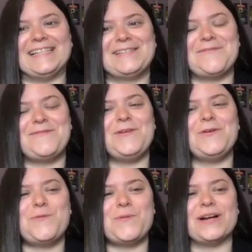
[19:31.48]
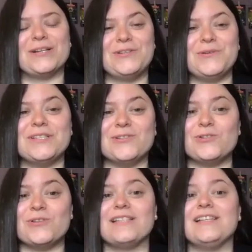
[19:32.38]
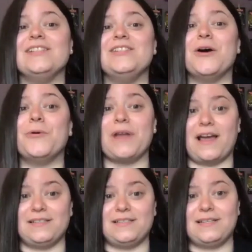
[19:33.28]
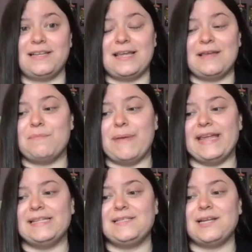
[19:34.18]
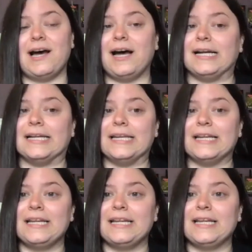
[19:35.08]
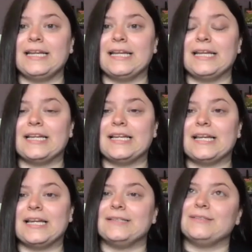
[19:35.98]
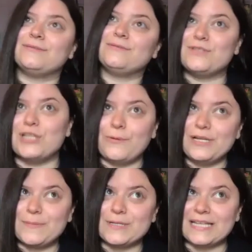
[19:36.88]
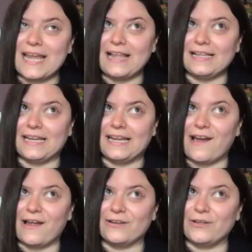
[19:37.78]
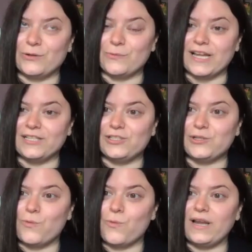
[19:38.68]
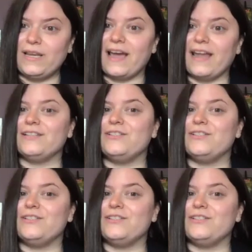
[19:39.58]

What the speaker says: So if you were to construct a donut based on Zoey's personality on Good Witch, what kind